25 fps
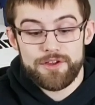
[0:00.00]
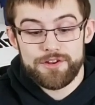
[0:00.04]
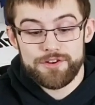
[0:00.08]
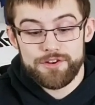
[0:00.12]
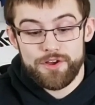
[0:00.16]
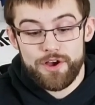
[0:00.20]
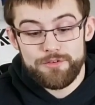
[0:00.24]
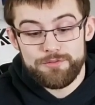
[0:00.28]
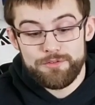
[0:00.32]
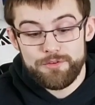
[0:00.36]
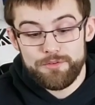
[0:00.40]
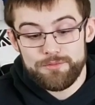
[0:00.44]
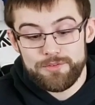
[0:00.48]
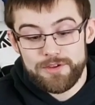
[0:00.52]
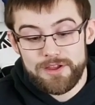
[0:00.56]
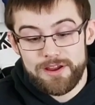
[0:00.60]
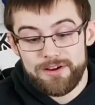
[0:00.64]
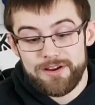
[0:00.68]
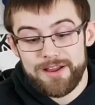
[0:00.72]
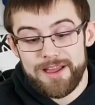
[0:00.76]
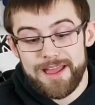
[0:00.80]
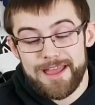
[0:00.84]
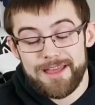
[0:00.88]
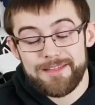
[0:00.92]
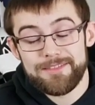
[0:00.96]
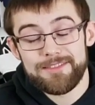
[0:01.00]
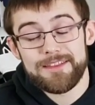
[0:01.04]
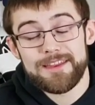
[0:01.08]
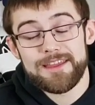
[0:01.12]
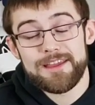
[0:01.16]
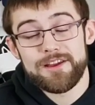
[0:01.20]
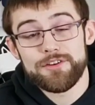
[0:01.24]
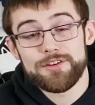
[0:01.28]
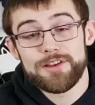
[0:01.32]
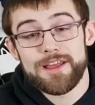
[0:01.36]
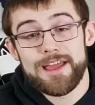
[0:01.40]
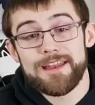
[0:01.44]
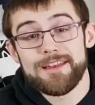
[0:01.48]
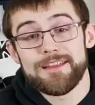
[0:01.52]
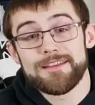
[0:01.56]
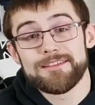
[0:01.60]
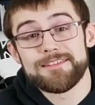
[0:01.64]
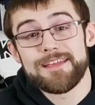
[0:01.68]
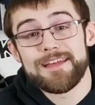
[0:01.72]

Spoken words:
Rodolfo Viera, Anthony Hernandez,